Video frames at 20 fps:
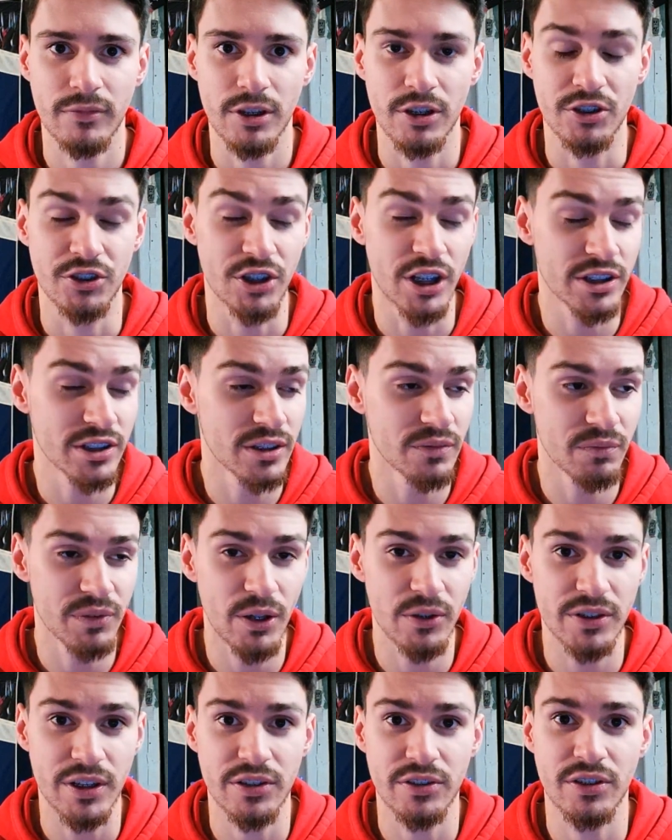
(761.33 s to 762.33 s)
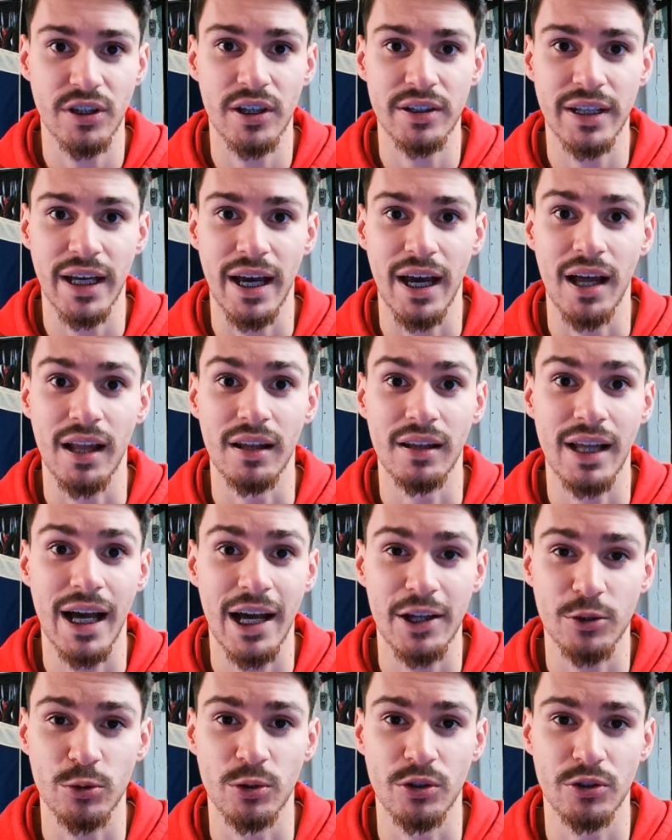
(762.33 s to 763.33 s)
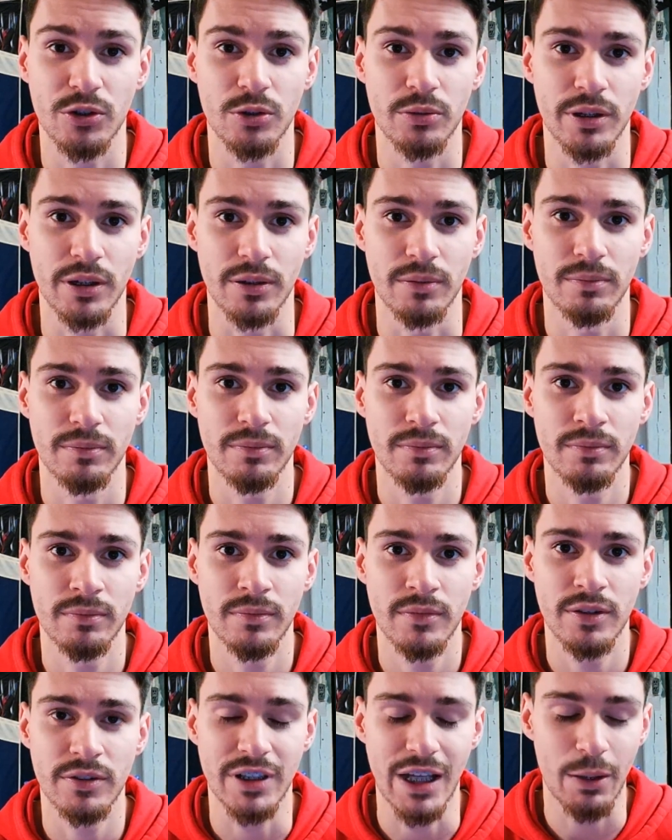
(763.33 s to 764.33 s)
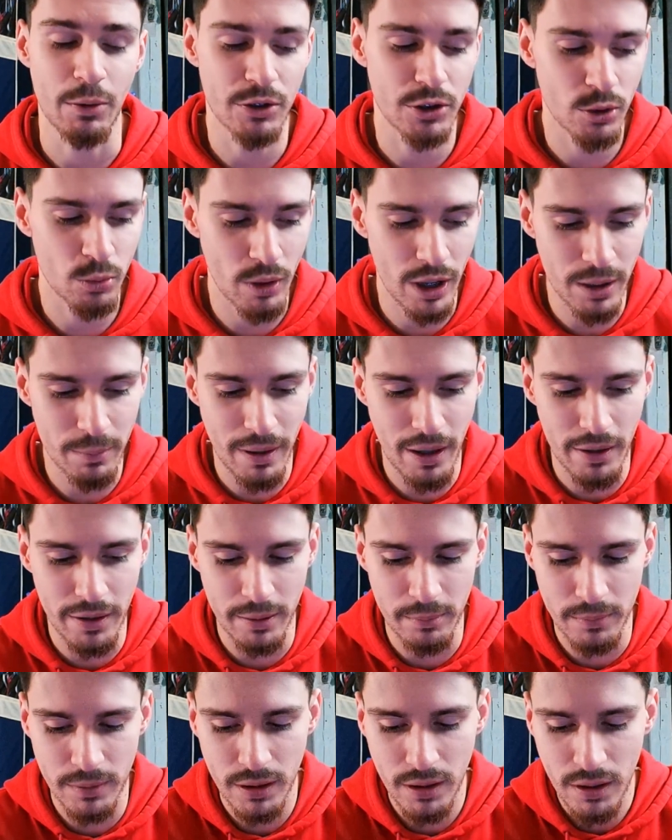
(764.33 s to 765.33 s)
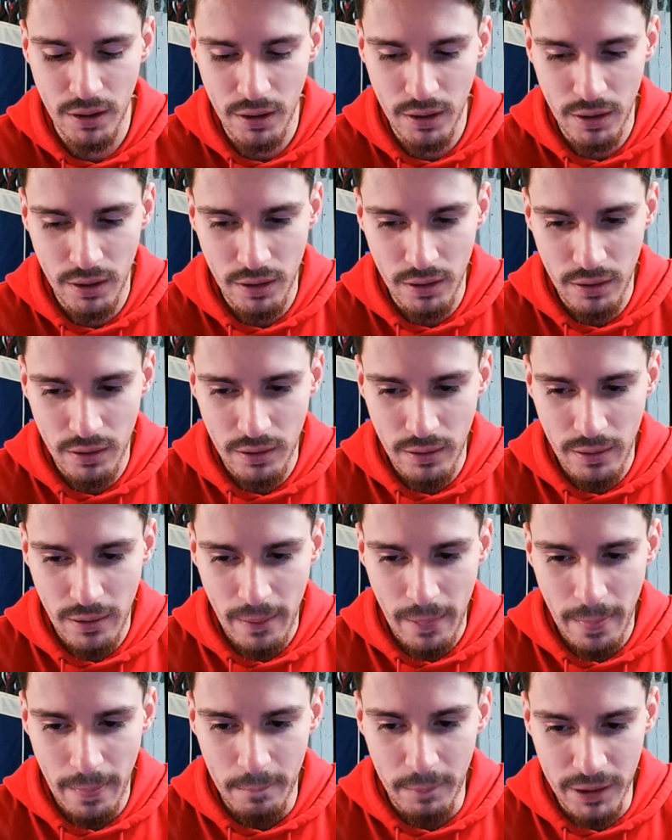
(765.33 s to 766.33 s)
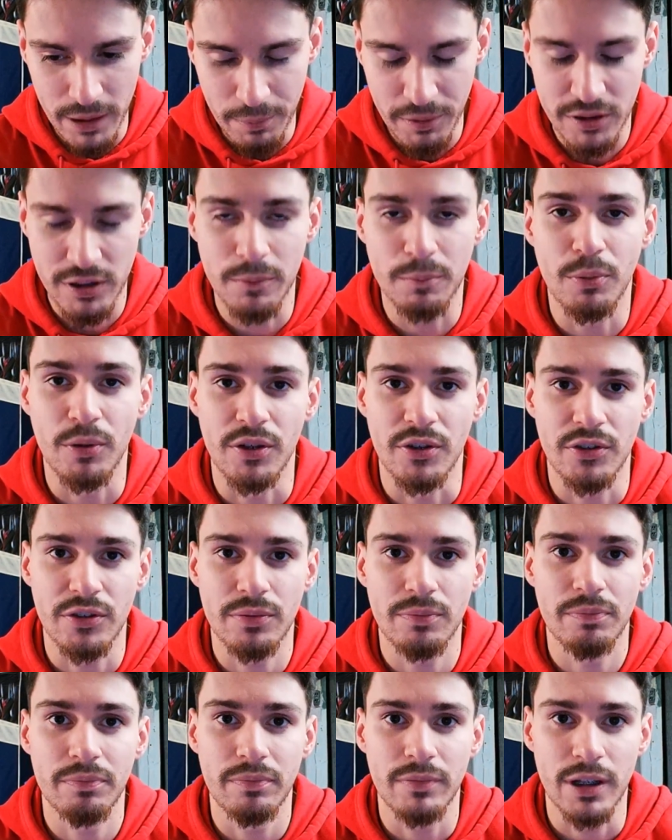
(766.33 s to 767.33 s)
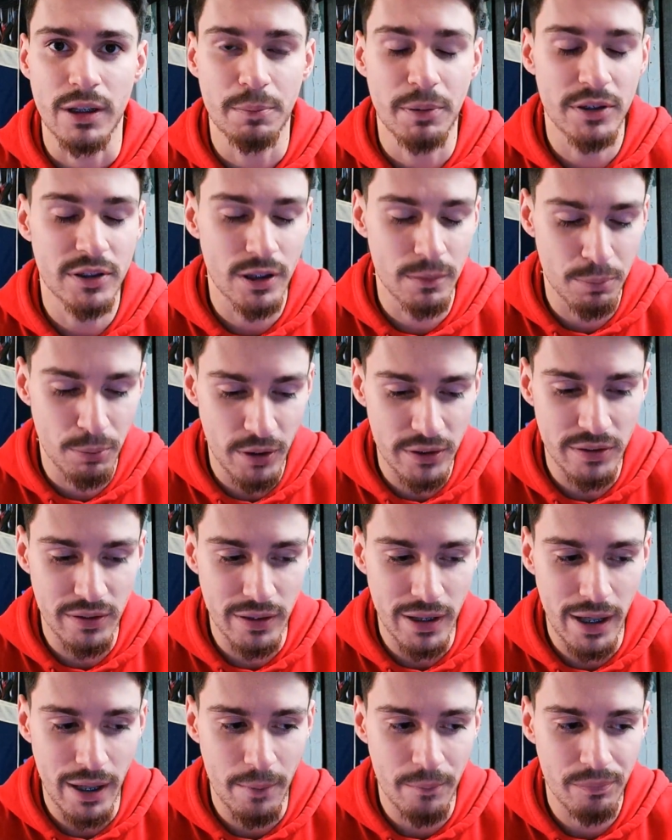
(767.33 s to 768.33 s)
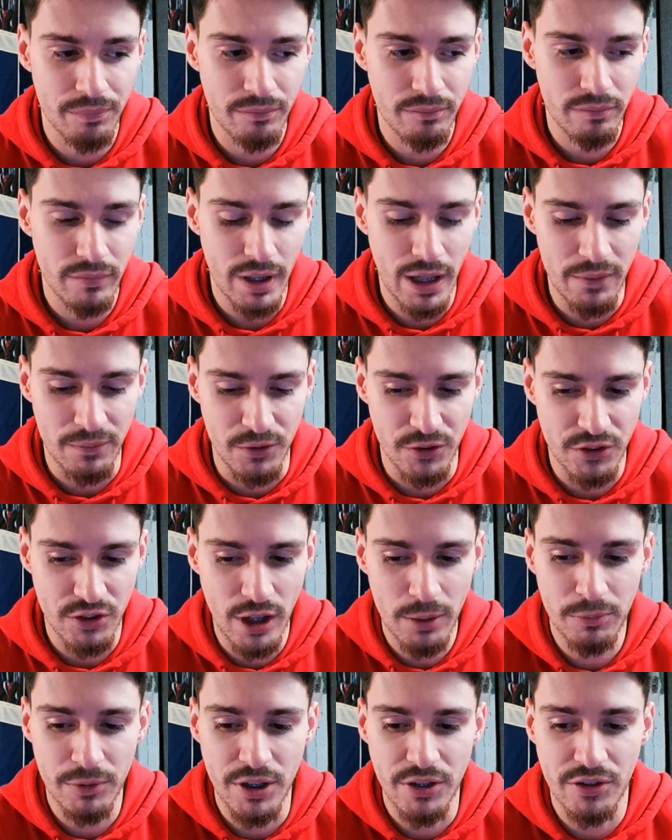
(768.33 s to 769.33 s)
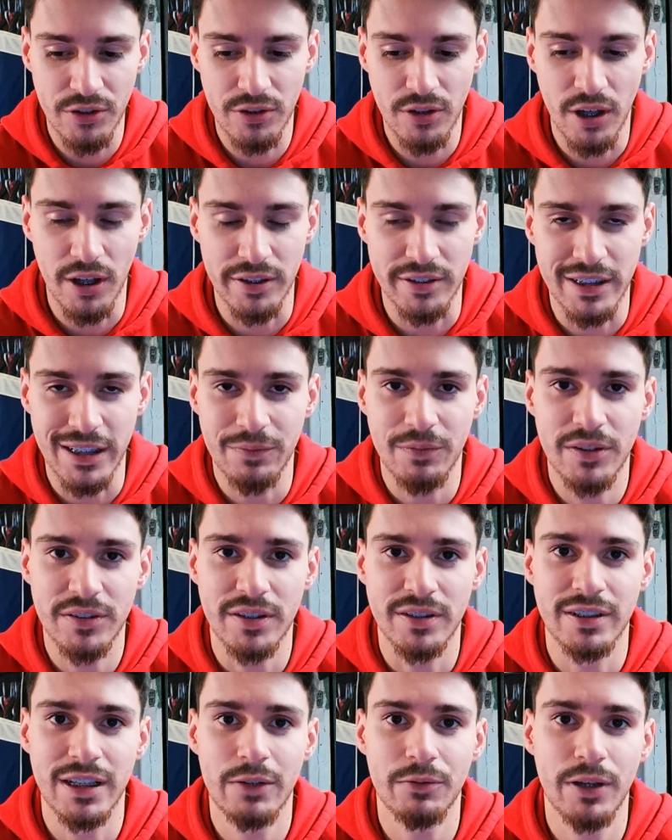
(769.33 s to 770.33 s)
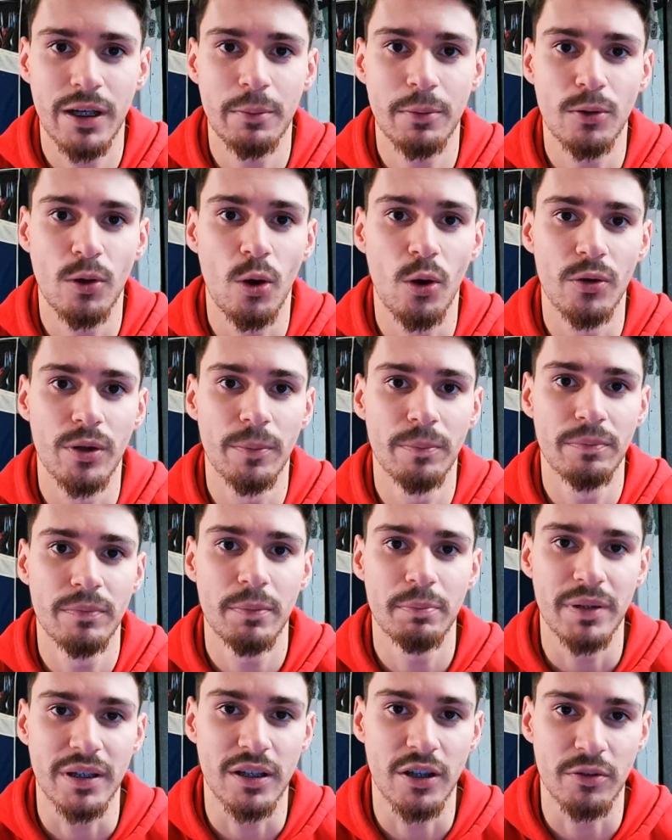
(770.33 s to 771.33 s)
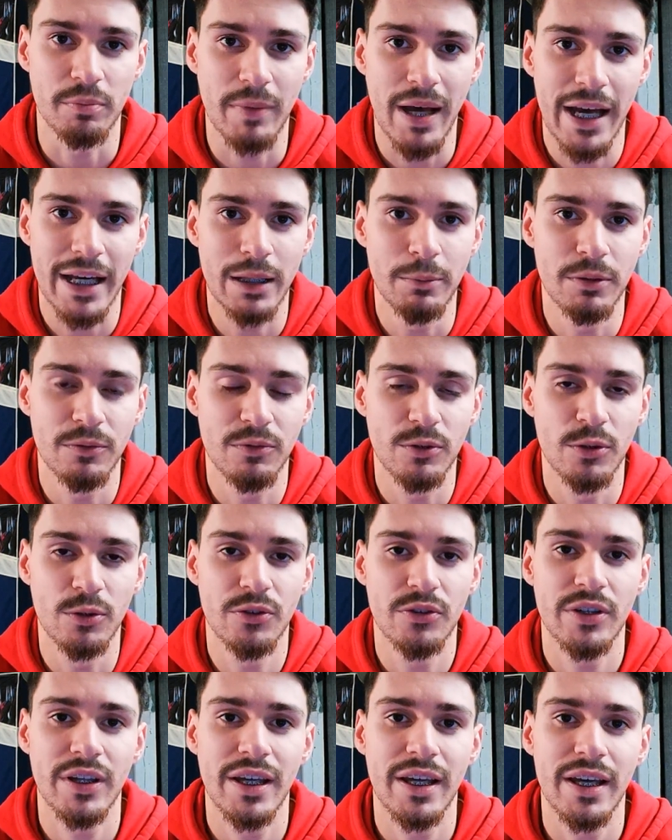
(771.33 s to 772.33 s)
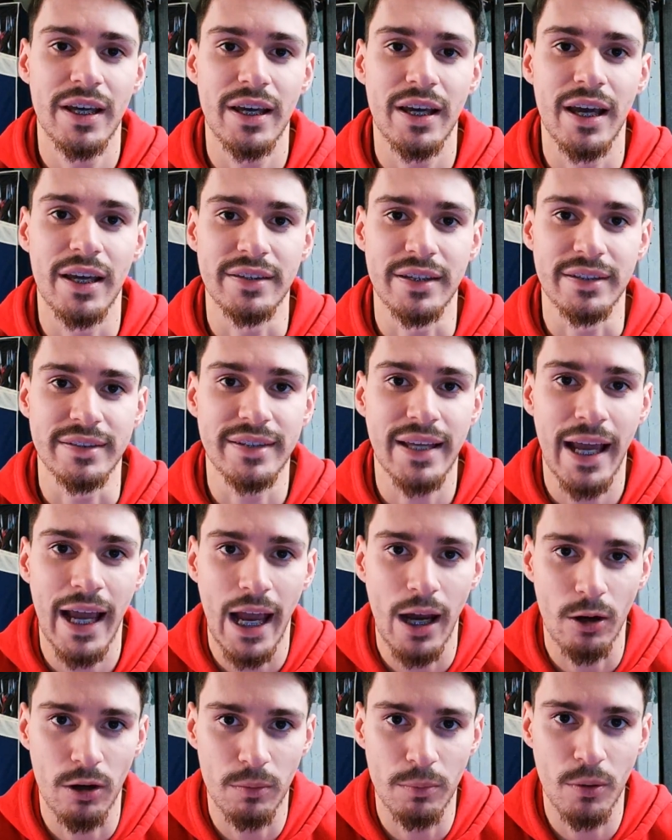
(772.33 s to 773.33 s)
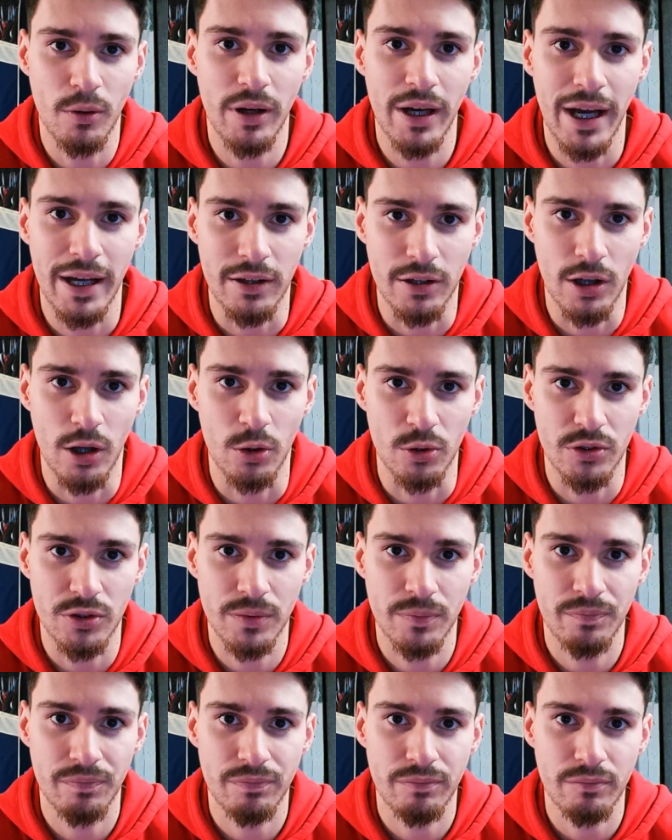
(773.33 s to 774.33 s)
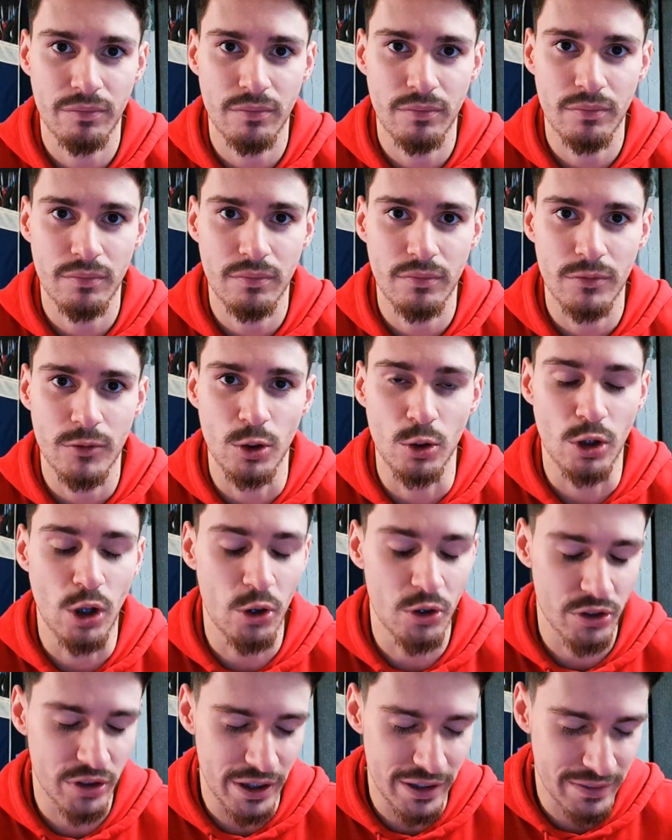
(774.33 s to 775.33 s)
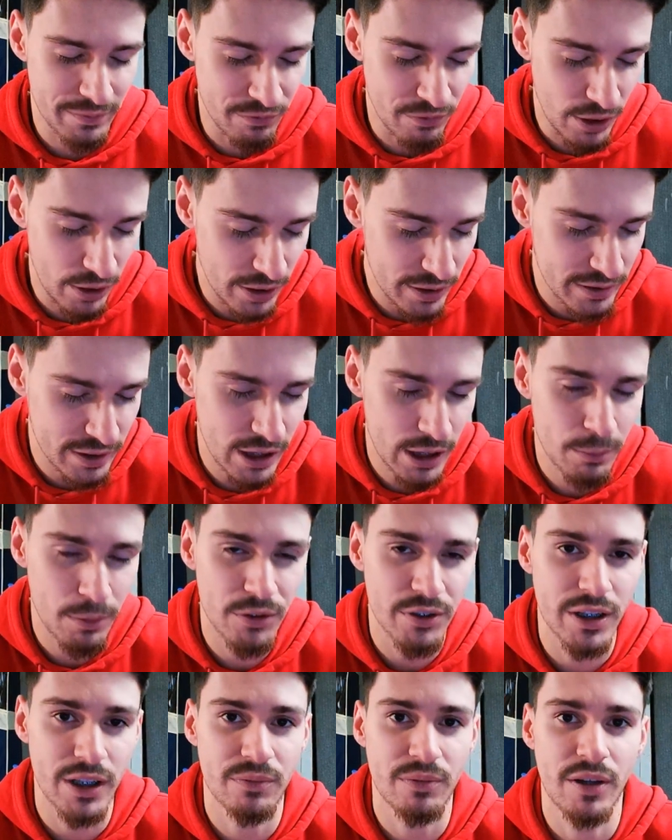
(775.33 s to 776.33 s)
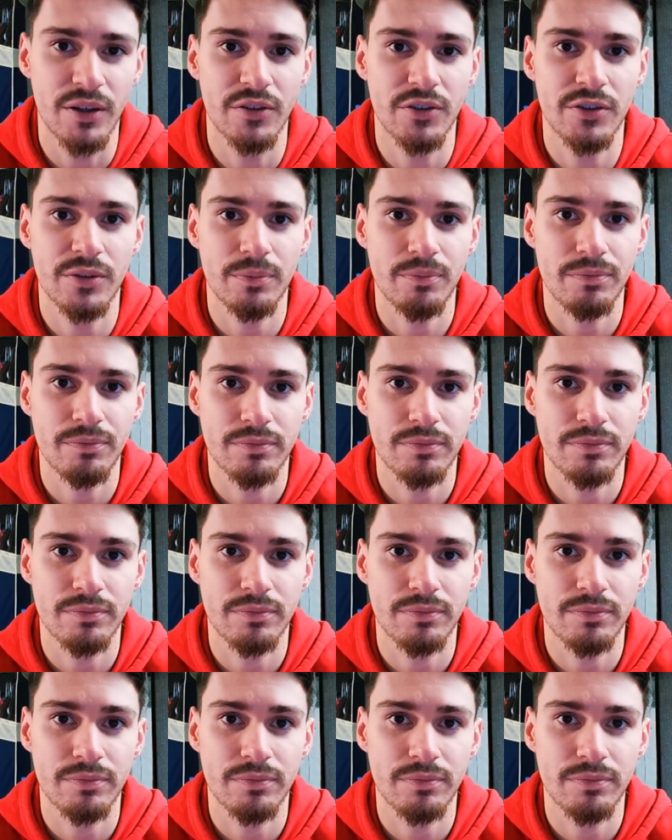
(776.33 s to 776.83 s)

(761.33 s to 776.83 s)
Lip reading: Justin Fields has done that a lot through his career. Say what you want about him, but he puts up points. He puts up points a lot. And for some reason, our defense is never able to hold them because Matt Eberflus is a terrible head coach who coaches a very terrible defense.